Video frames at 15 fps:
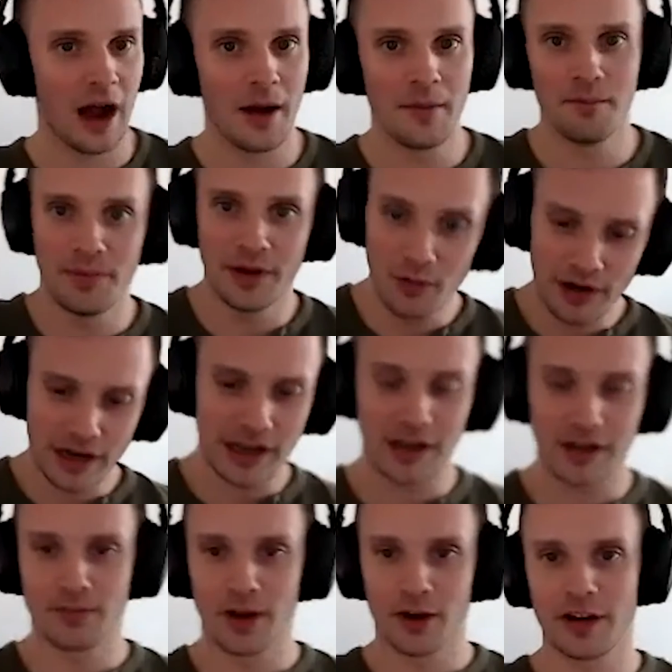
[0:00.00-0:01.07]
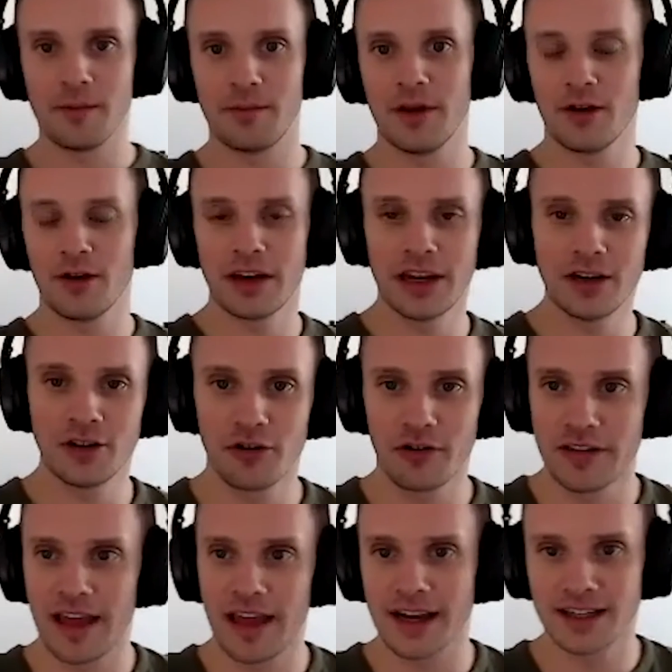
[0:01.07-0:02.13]
I'm building, building, building
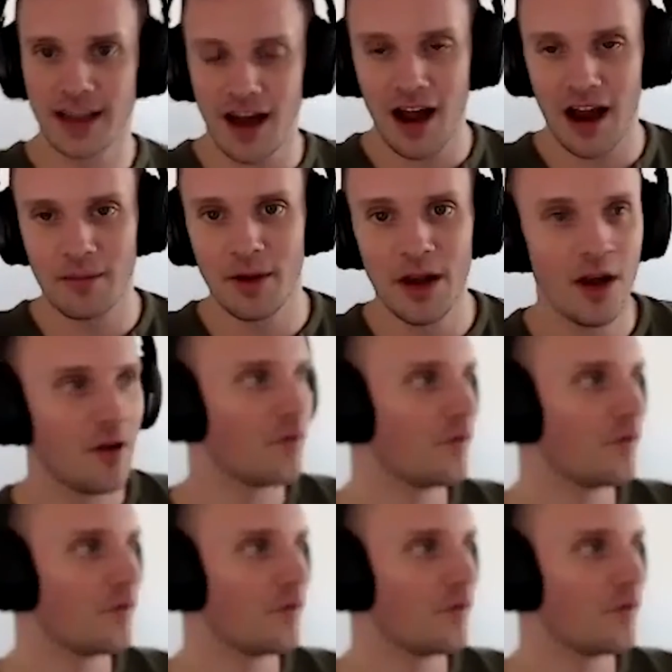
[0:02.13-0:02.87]
during that time